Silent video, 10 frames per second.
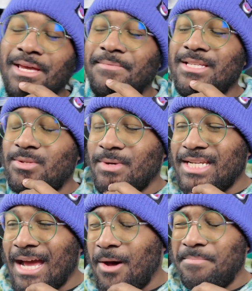and maybe
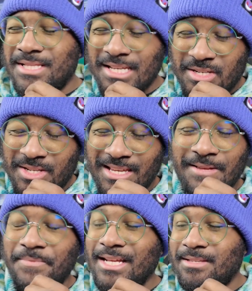switch out
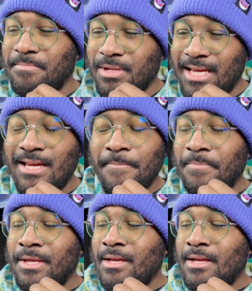potentially. That's a play.